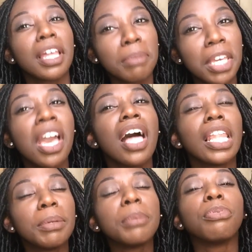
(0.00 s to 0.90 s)
Let me
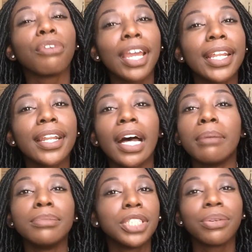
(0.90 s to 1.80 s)
braid it
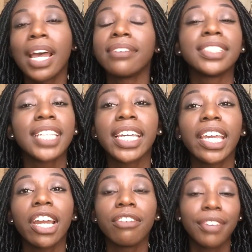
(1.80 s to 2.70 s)
up. Don't have to take
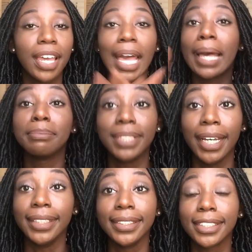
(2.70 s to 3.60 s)
care of it. I'm
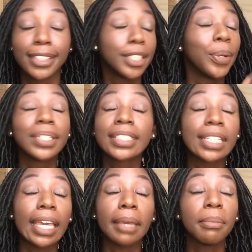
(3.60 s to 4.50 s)
done. Just go to
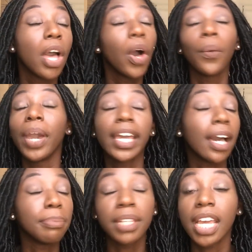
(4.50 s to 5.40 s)
sleep, wake
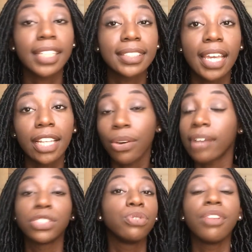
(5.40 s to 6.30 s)
up the next day, don't
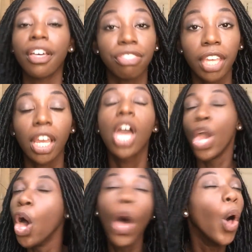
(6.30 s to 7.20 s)
have to do nothing.
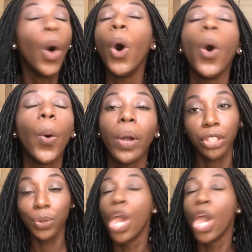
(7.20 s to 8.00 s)
No.